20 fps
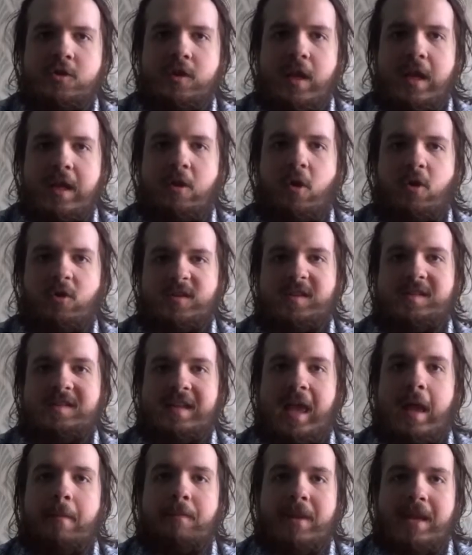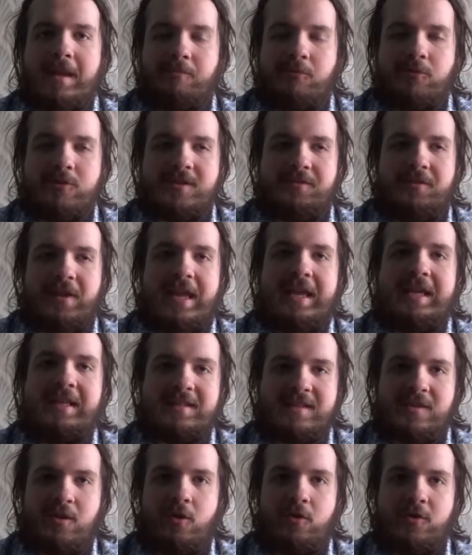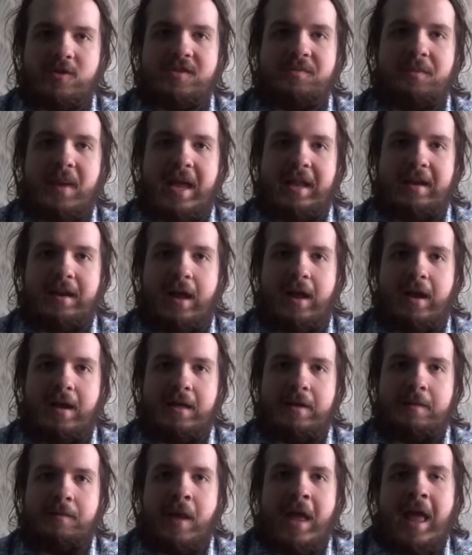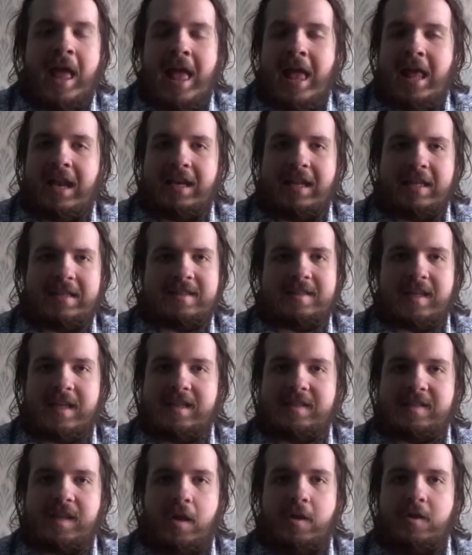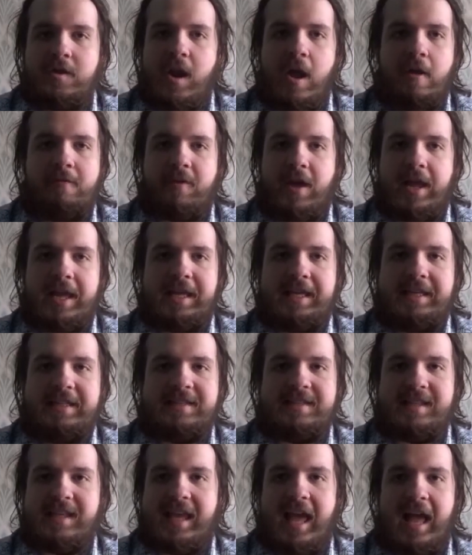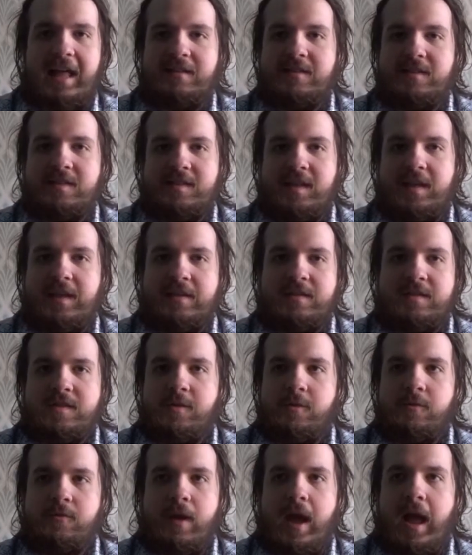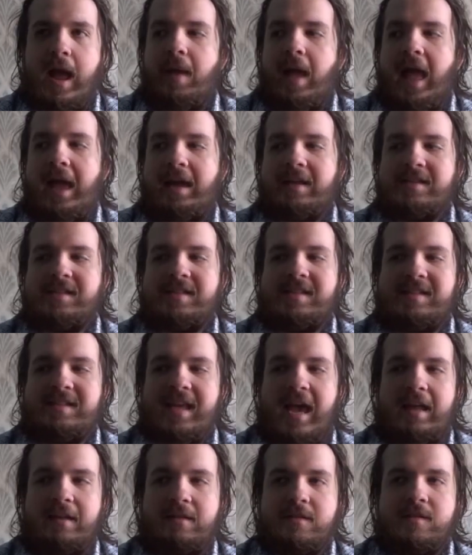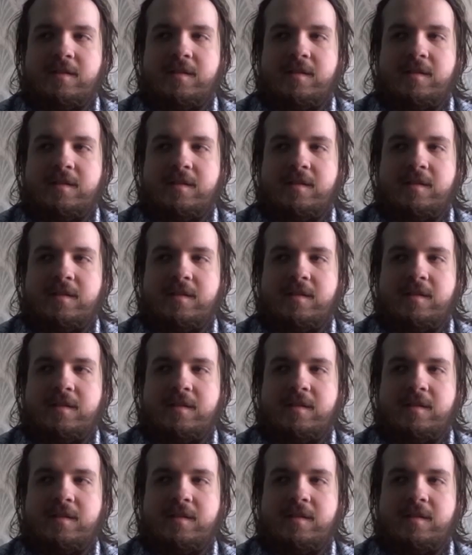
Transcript: in order to get people to the East Coast Main Line. This is another easy candidate to extend